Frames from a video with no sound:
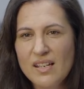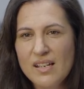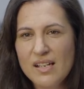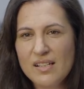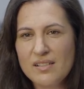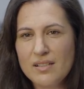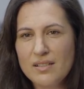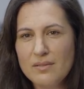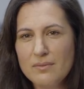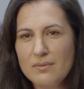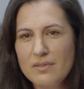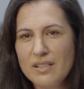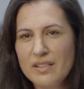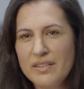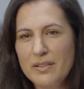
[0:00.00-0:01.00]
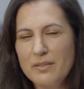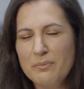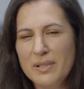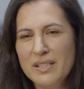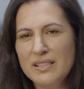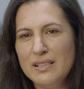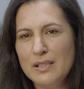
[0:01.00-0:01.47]
And so there have
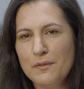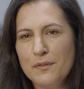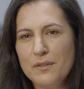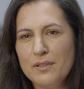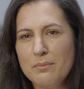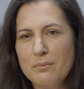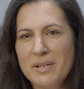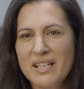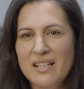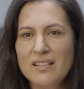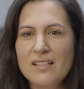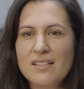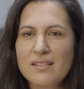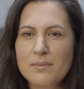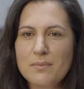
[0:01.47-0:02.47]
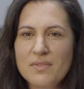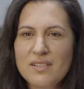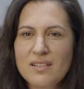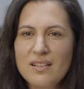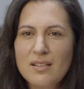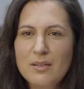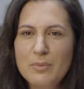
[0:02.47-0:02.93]
been different
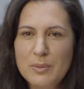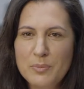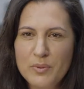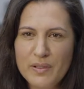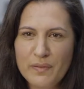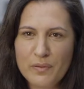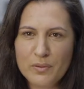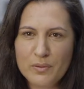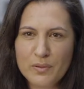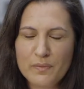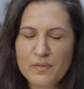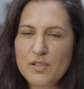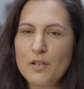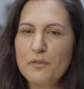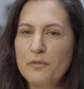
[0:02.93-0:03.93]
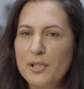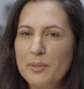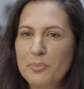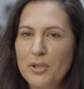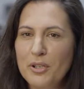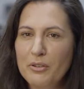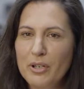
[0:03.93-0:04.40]
mechanisms people have thought of software
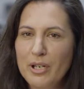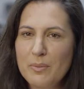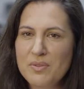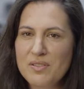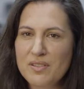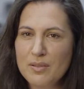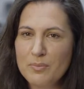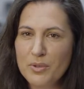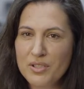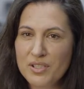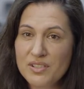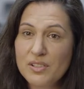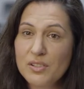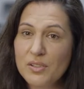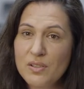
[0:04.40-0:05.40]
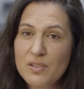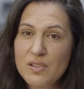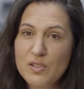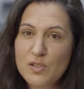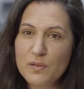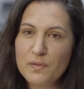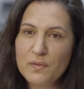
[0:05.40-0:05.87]
programs to monitor
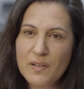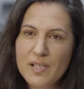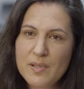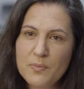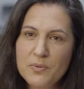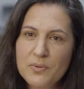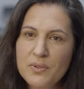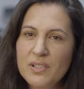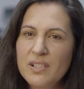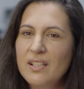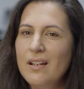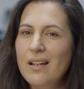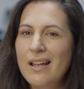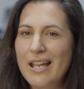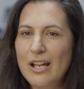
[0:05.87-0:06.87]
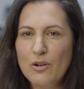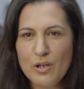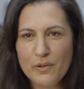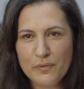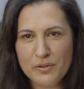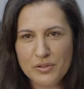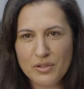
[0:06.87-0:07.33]
usage of Facebook how
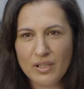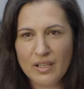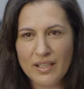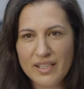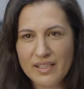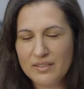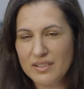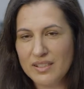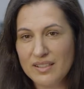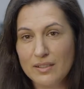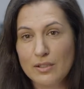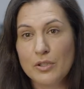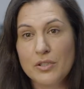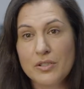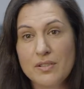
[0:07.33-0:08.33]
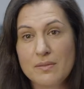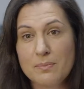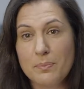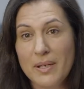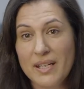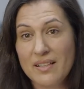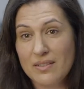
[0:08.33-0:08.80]
often you click to get alerts
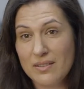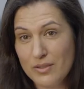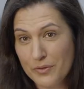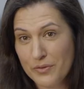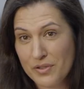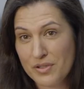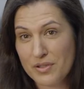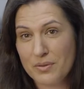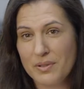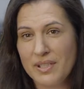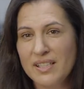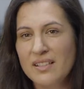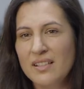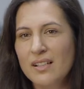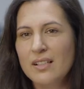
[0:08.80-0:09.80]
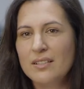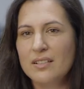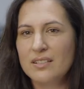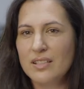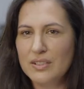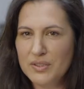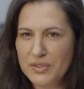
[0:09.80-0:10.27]
back on the screen to
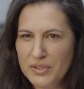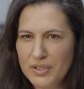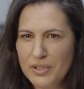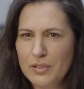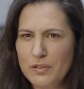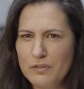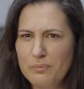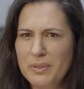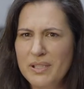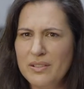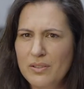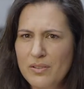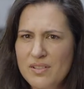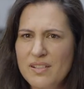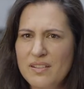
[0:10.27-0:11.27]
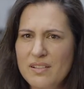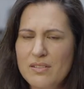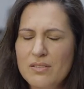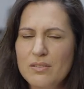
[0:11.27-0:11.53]
tell you, you know, you've been using this